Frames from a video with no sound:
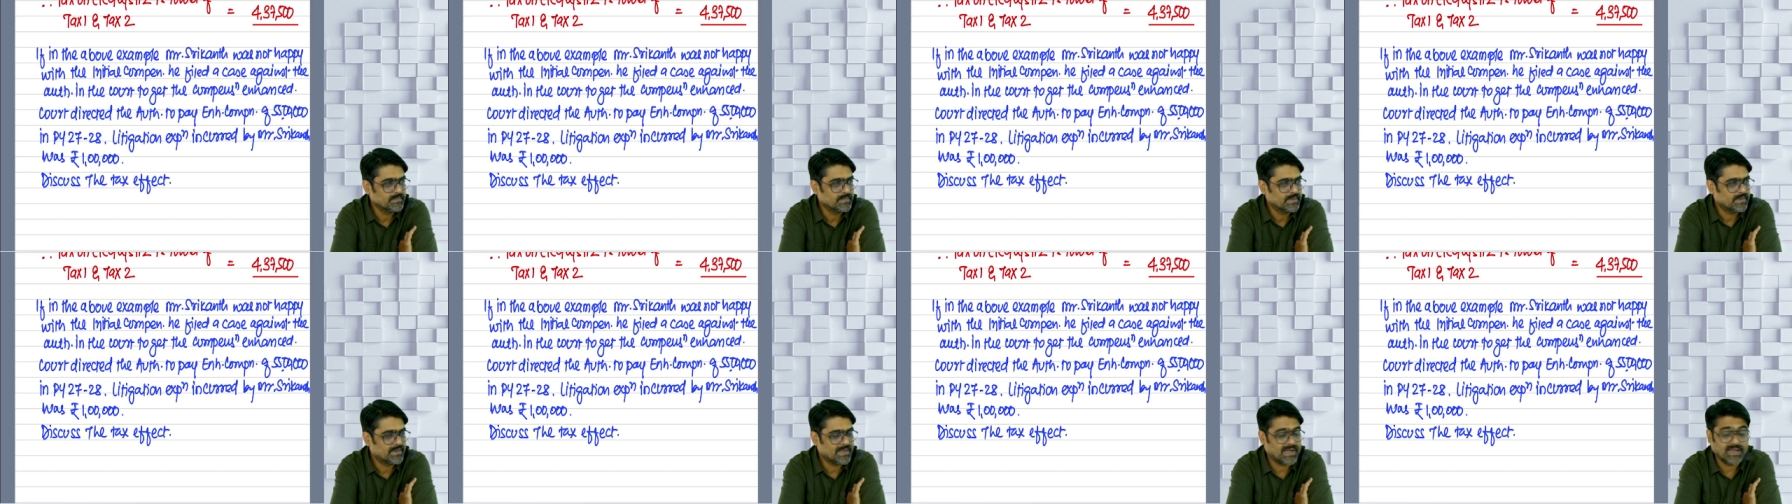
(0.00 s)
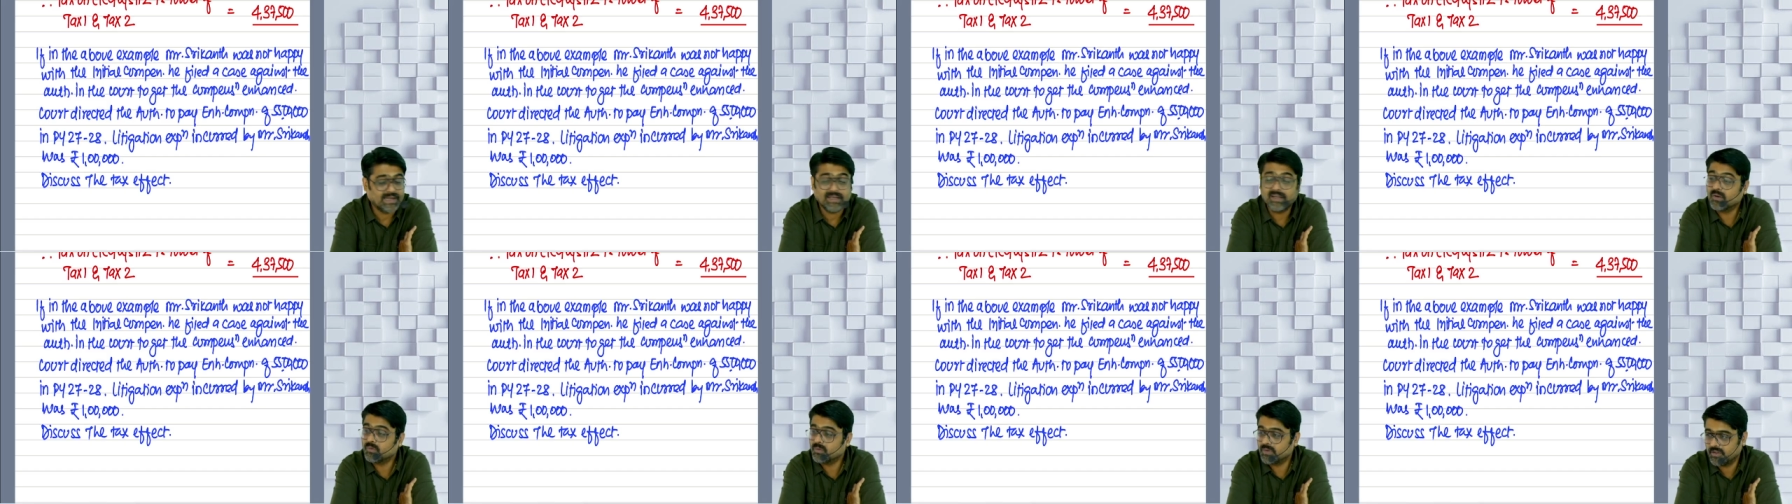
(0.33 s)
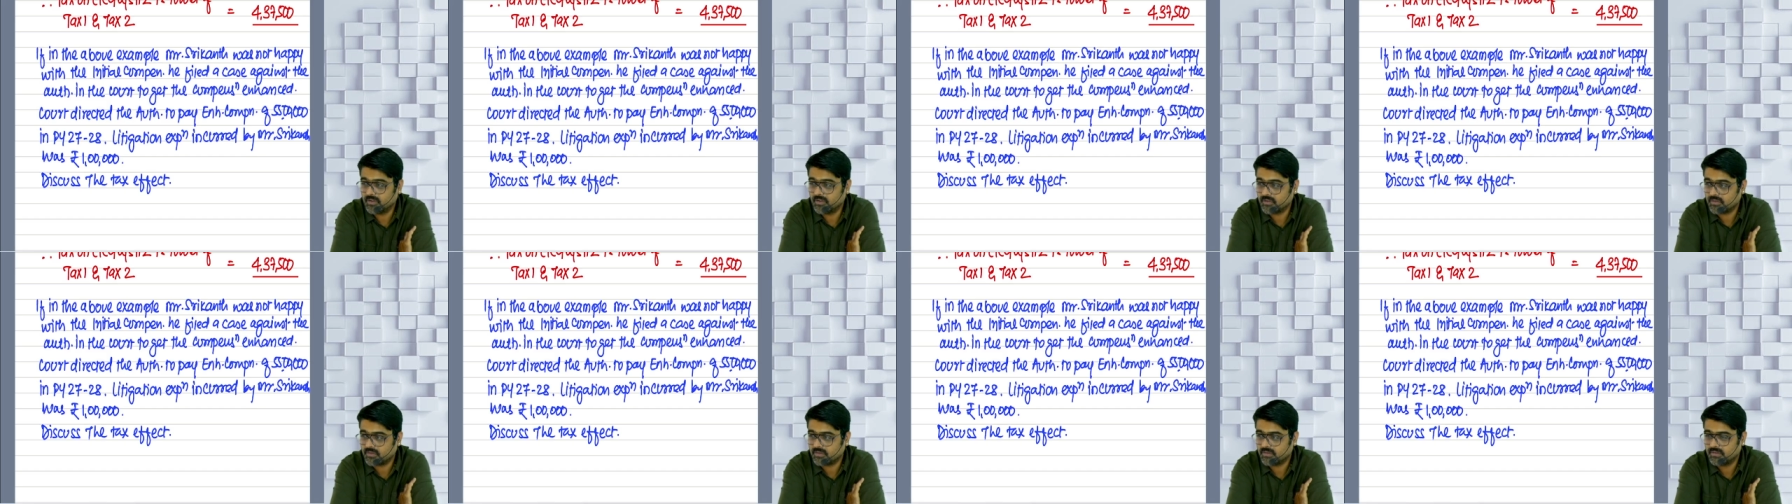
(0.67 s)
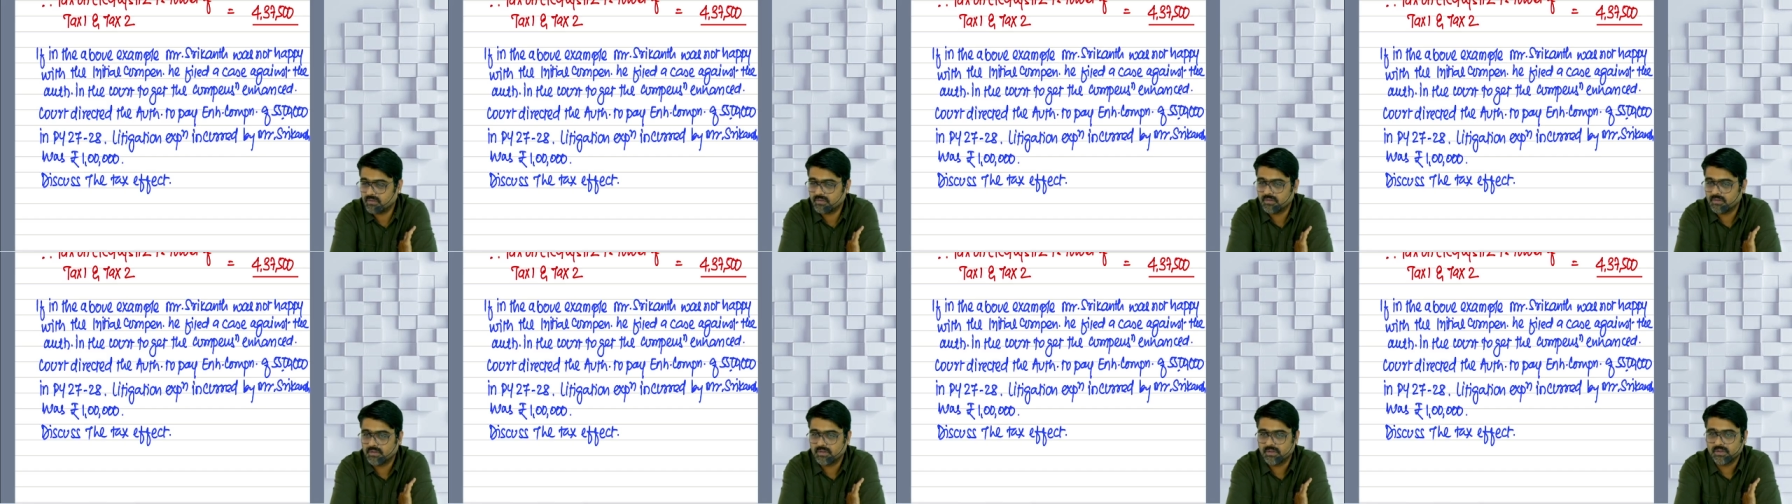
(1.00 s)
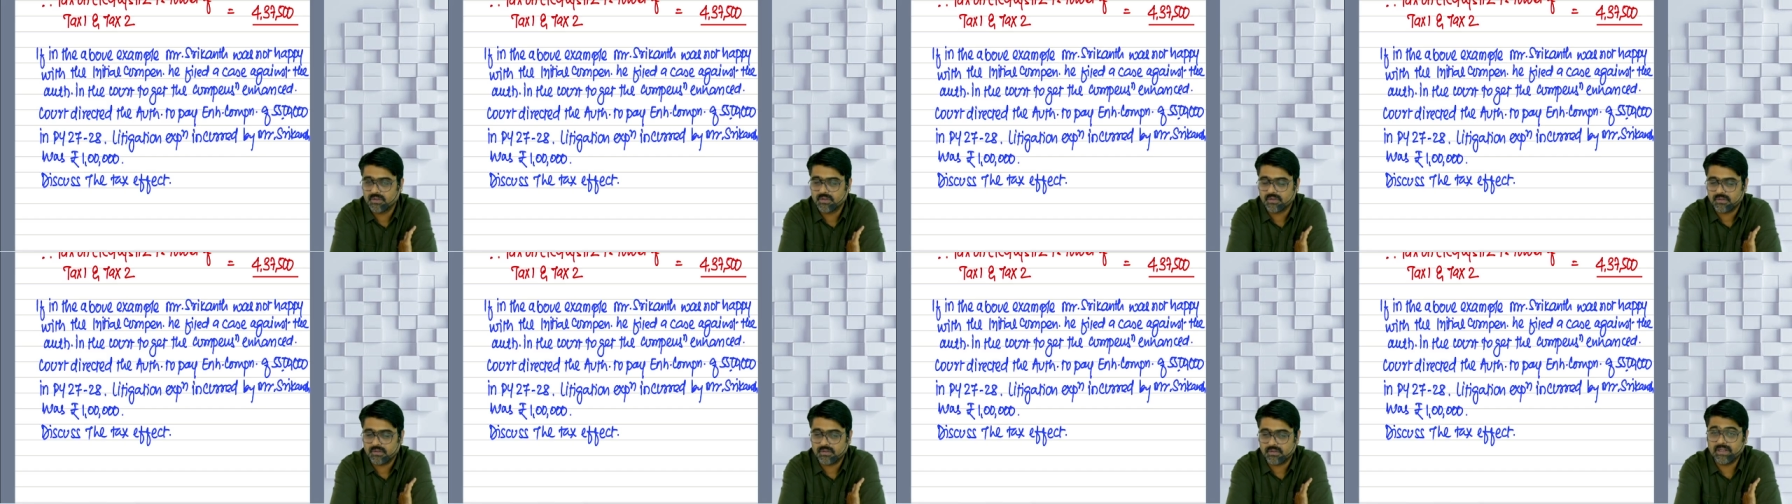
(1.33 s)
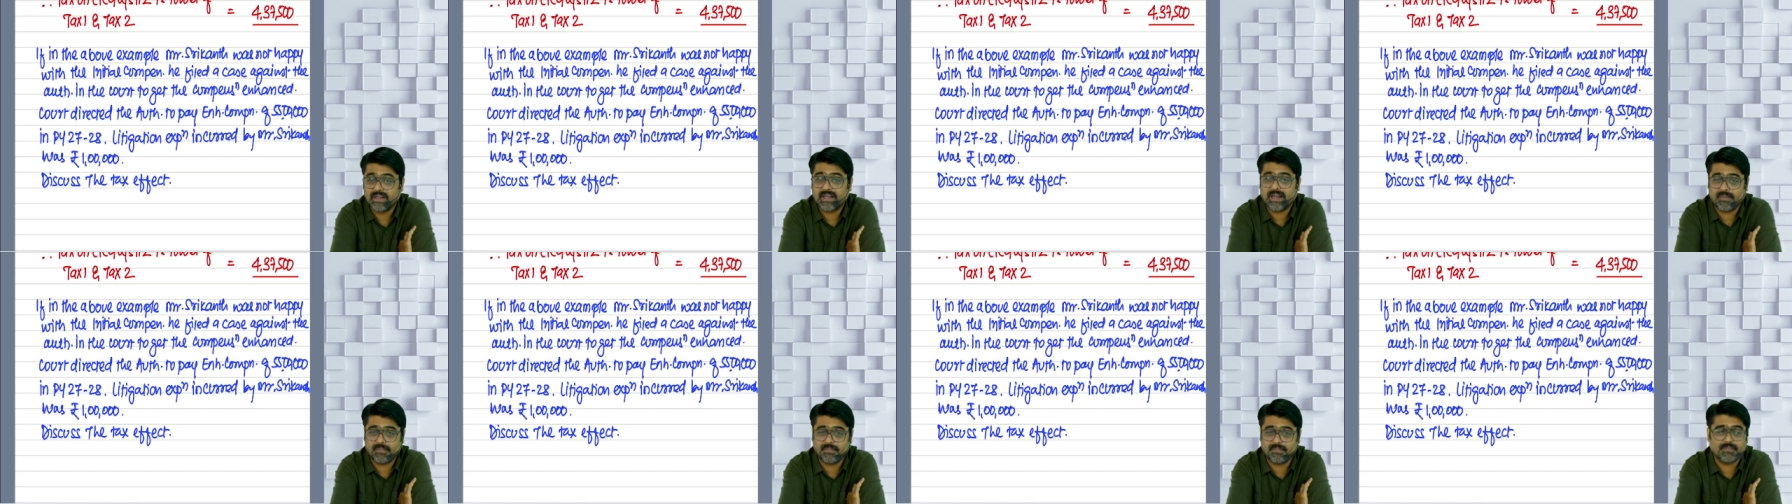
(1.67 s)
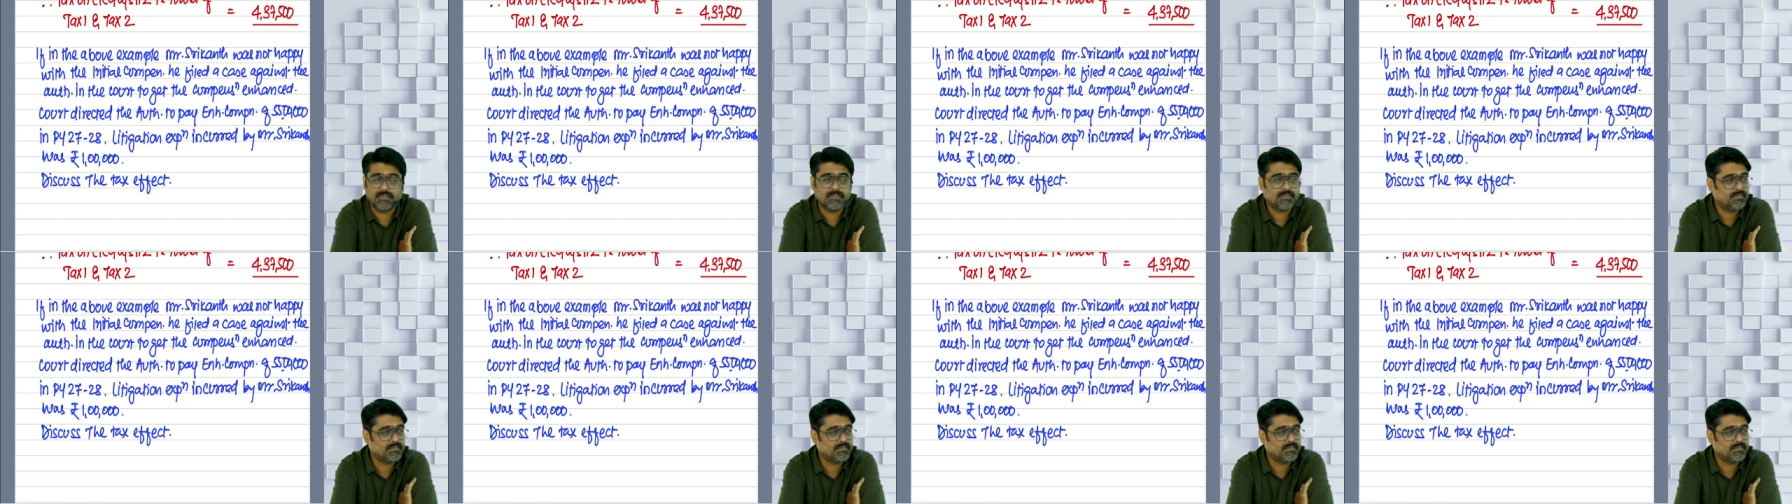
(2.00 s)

Write down this, then I am